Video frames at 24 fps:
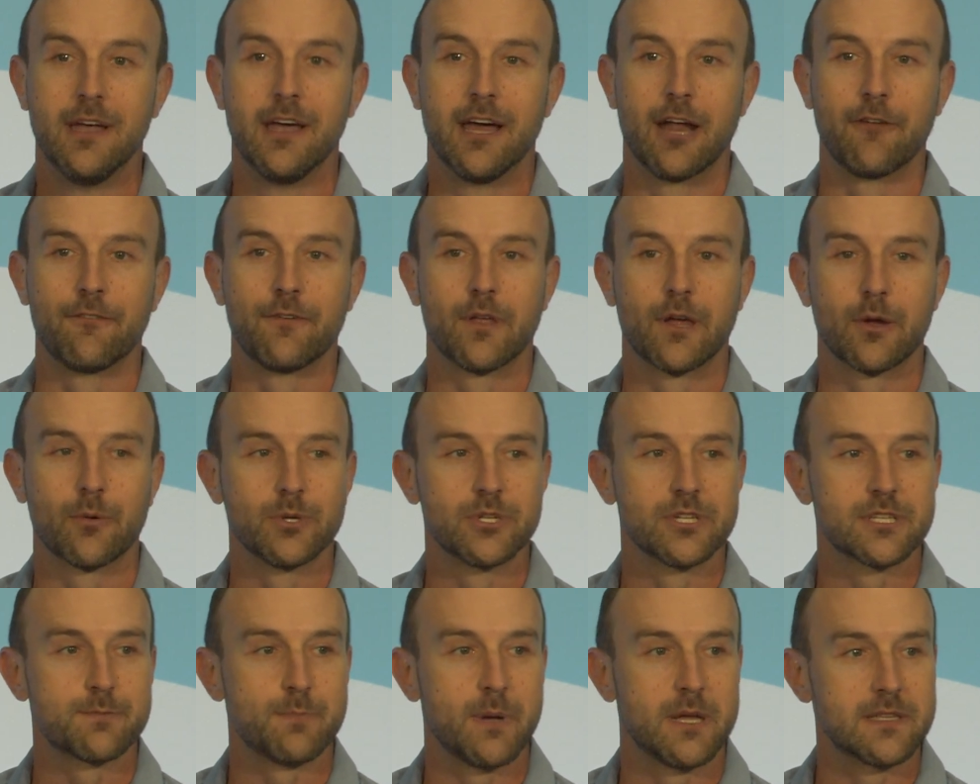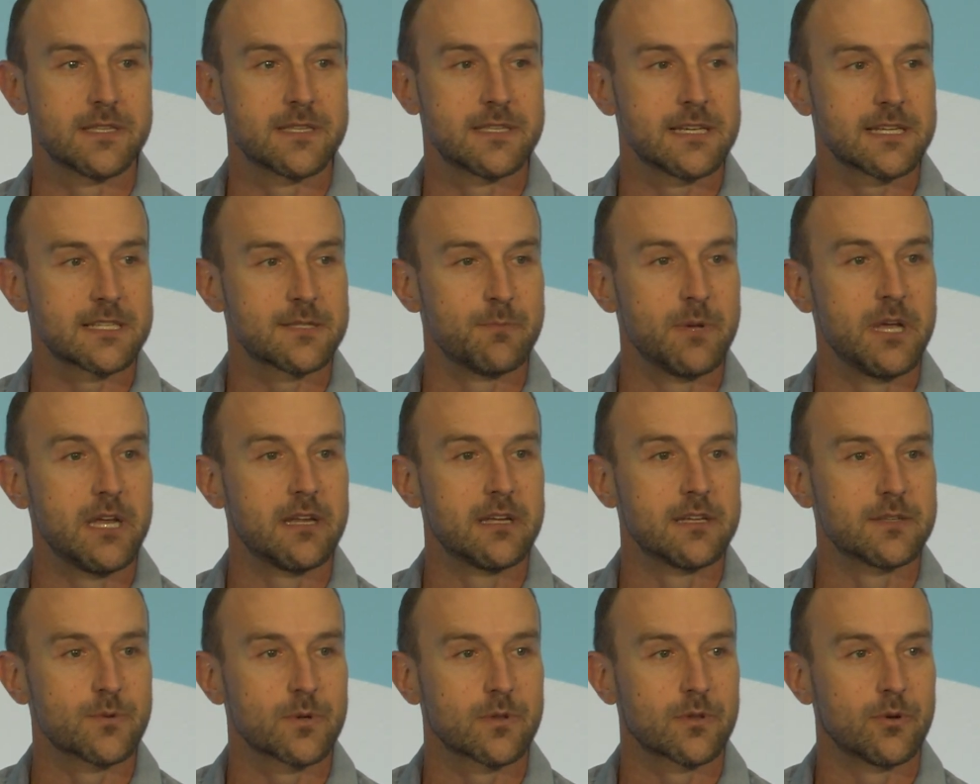And I feel like we just spent 6
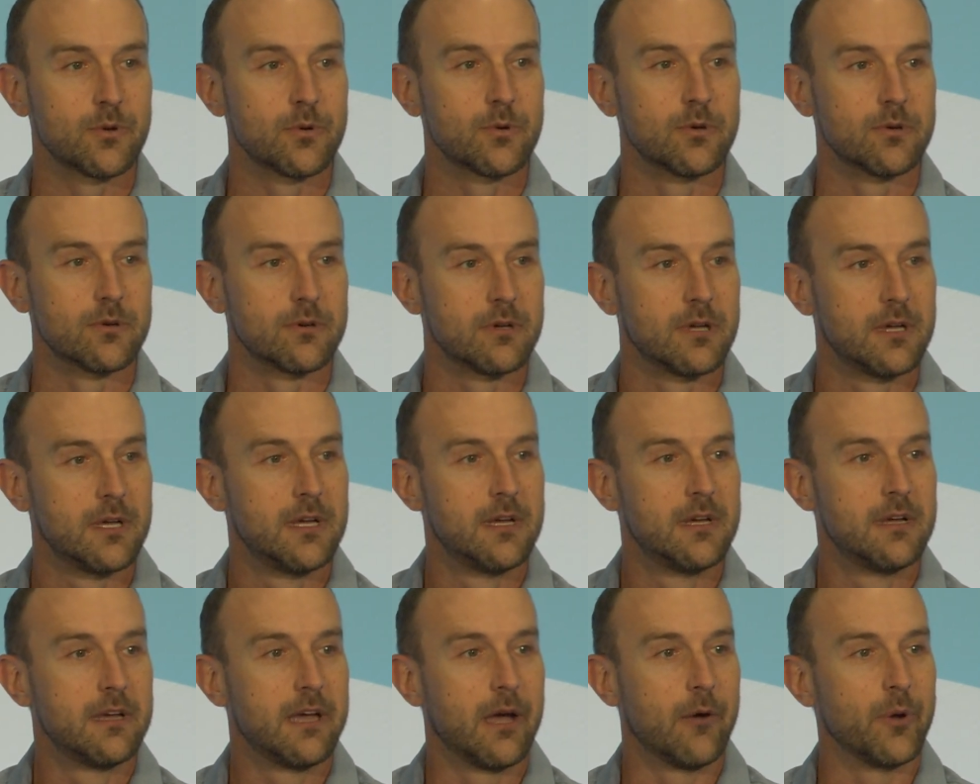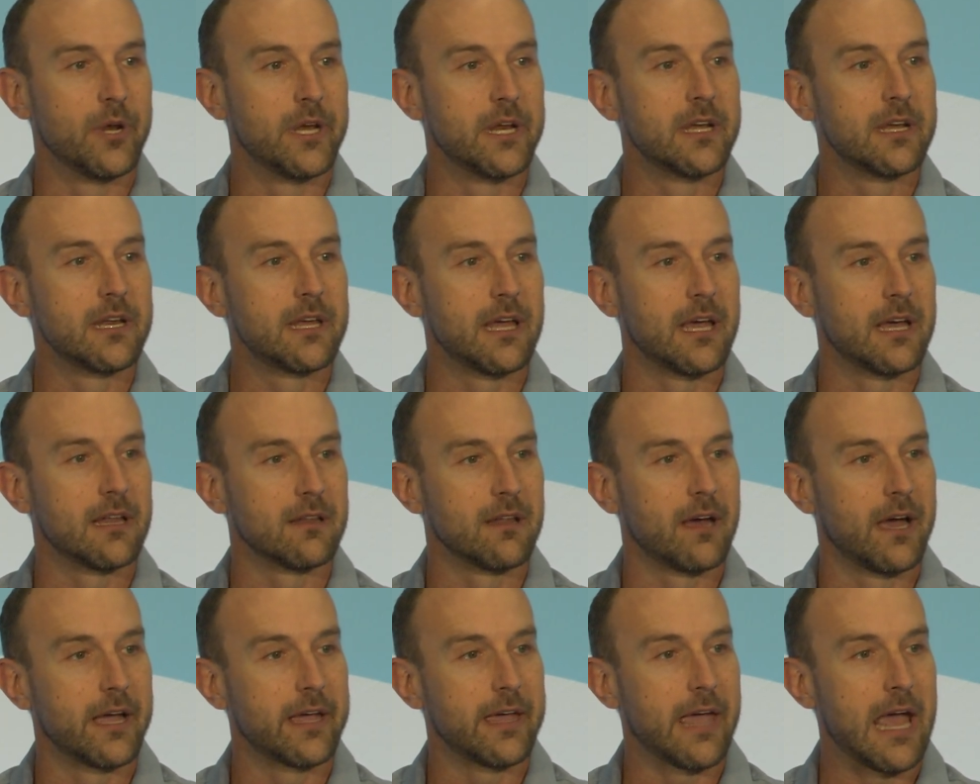meetings with Google and we didn't get
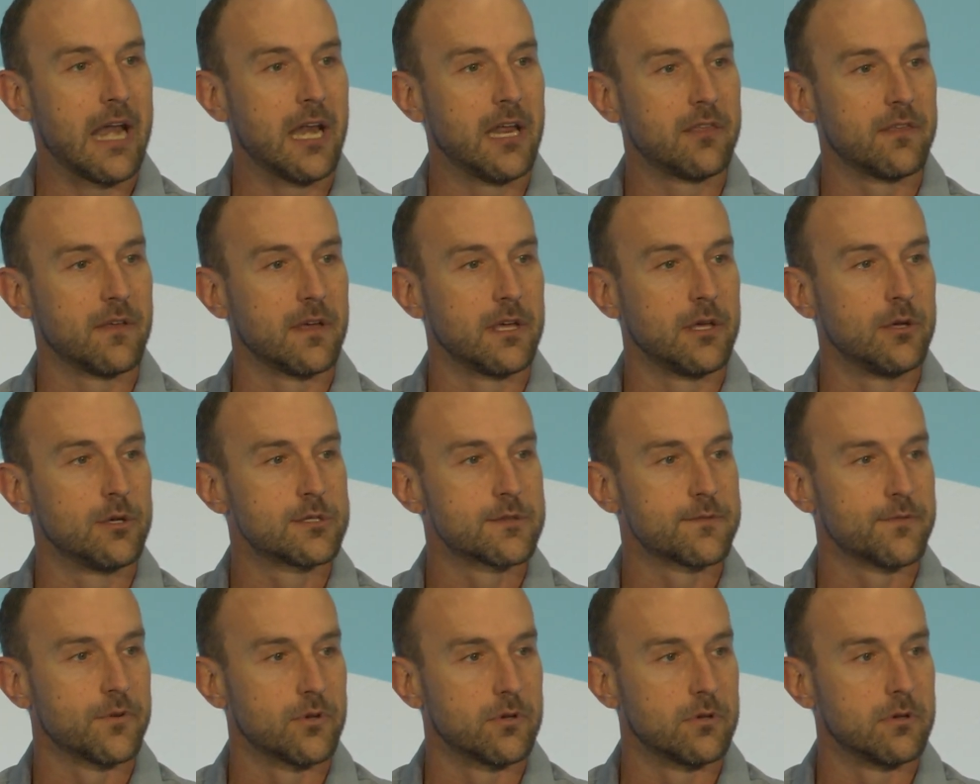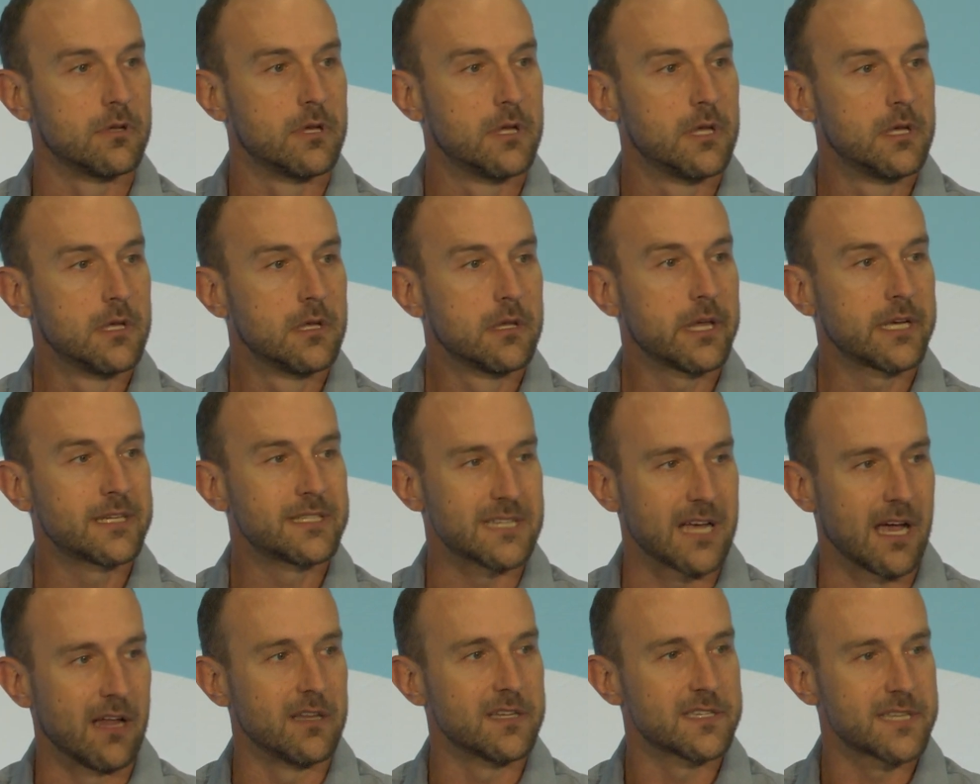like anything useful. Like
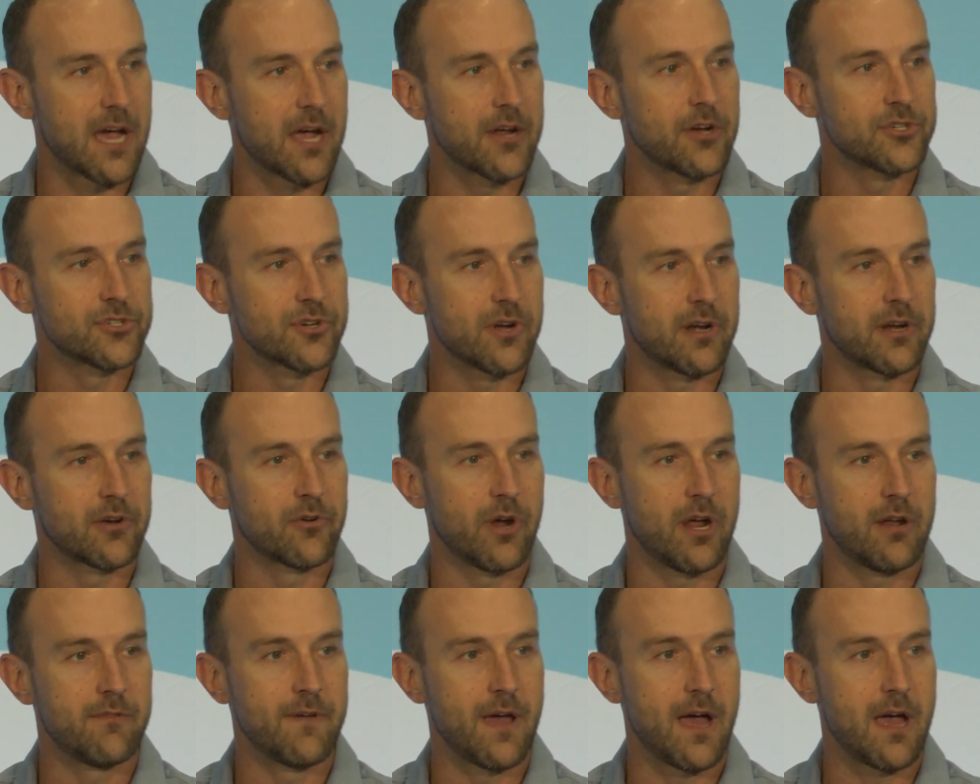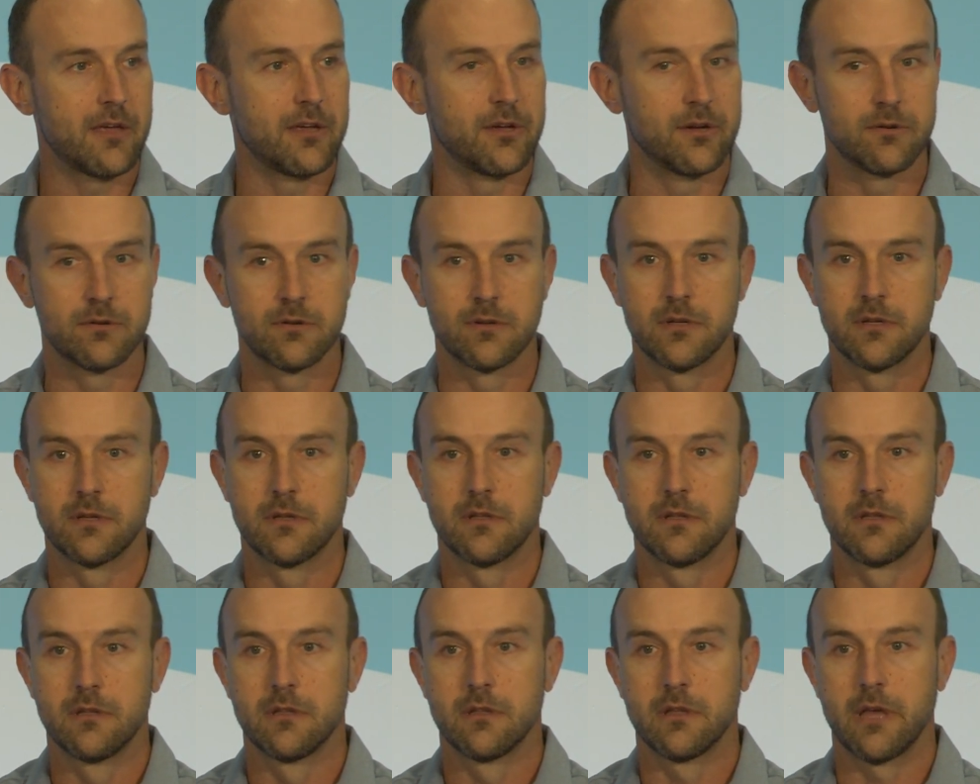tell us how you're trying to create value.
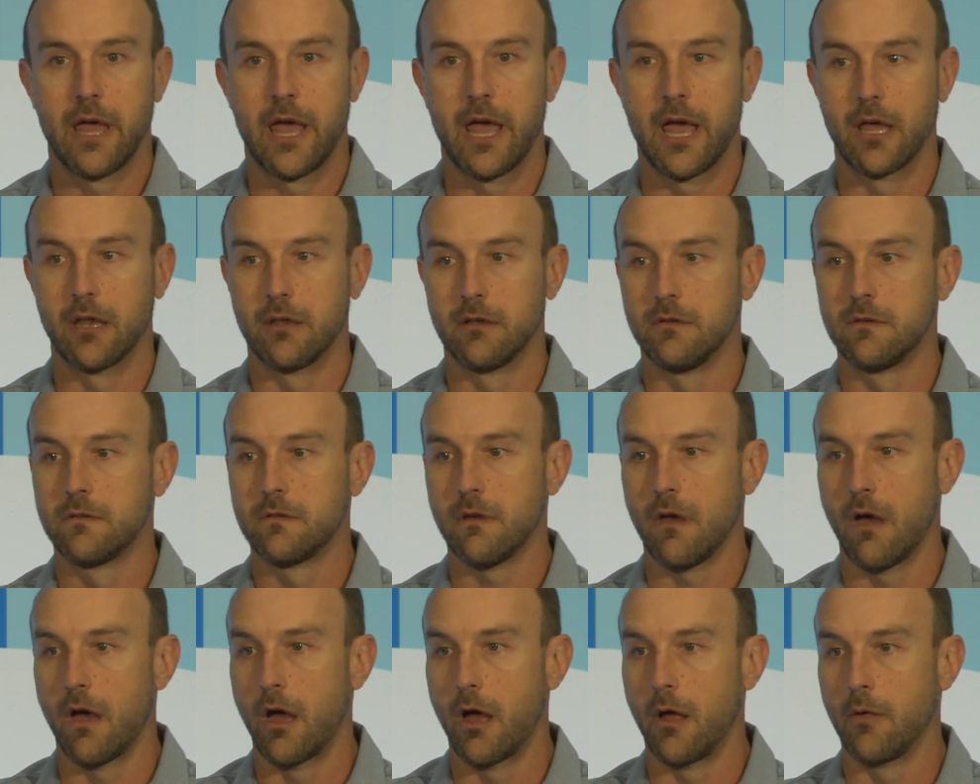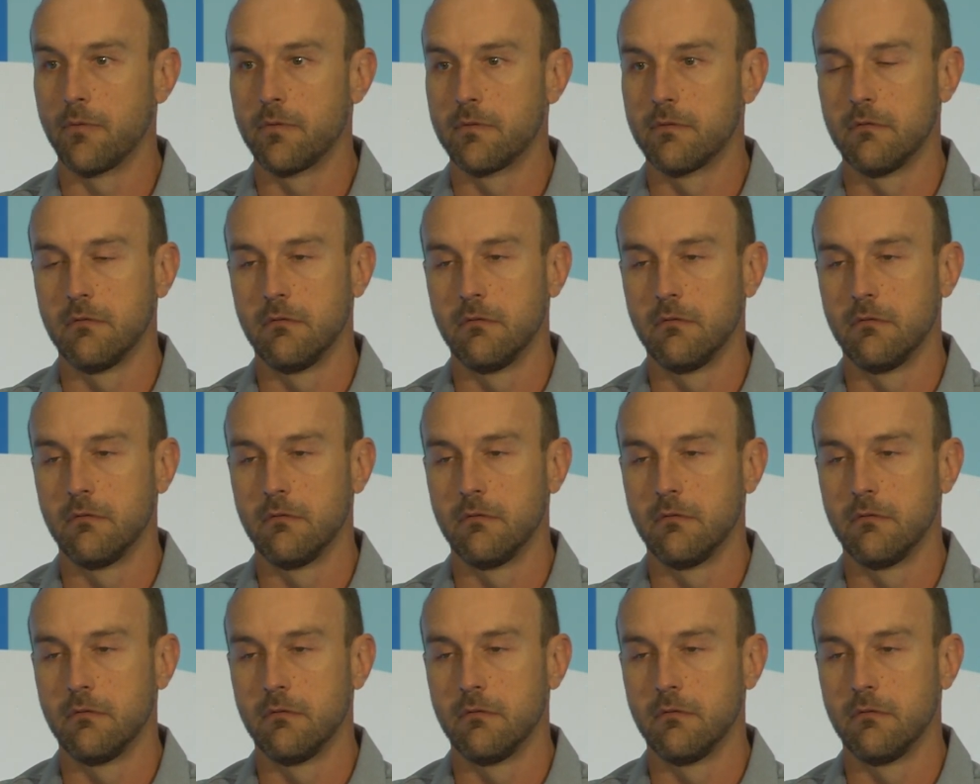And uh,